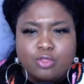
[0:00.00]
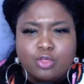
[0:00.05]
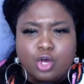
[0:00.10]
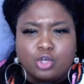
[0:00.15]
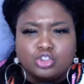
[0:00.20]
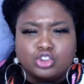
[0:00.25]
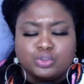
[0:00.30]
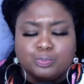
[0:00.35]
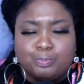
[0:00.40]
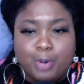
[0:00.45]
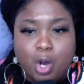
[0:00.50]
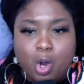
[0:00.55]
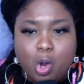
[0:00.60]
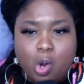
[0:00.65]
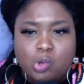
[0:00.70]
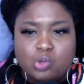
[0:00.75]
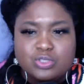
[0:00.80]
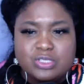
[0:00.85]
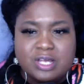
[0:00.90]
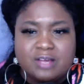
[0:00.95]
those
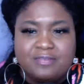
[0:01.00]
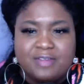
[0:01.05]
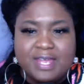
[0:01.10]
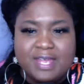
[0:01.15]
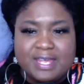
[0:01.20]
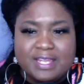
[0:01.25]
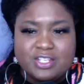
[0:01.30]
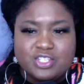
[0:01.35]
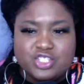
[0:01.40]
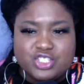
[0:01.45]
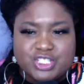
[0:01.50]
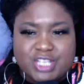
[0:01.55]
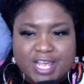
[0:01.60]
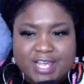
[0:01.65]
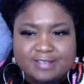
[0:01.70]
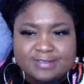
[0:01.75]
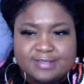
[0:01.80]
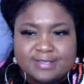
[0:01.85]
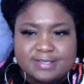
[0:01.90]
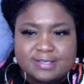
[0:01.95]
bowls of
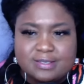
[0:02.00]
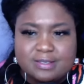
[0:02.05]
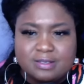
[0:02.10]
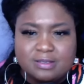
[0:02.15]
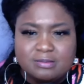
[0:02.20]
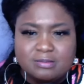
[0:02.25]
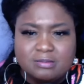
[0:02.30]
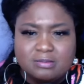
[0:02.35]
incense.